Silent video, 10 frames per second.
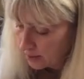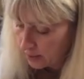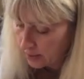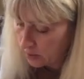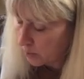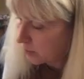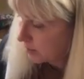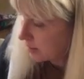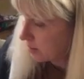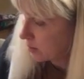This wheel
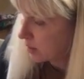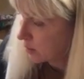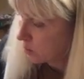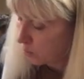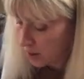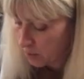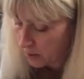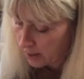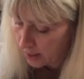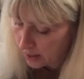isn't looking quite
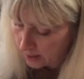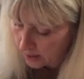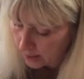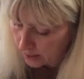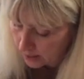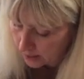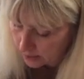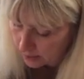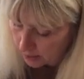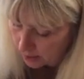right. I think it needs
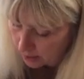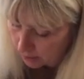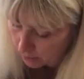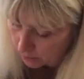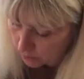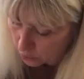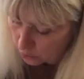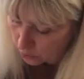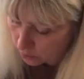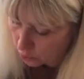to be
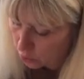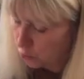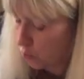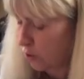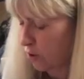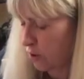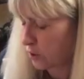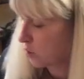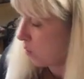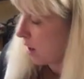shorter,
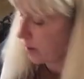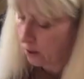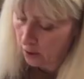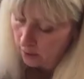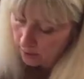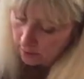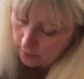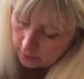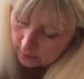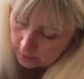squatter,
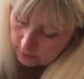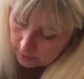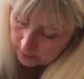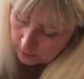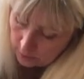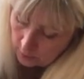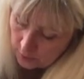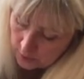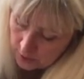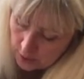a little
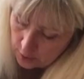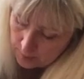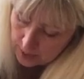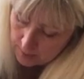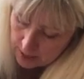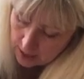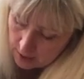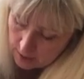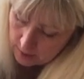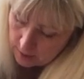thinner maybe,
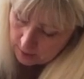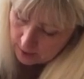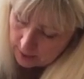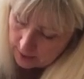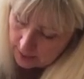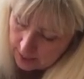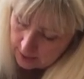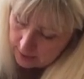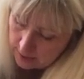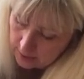like that.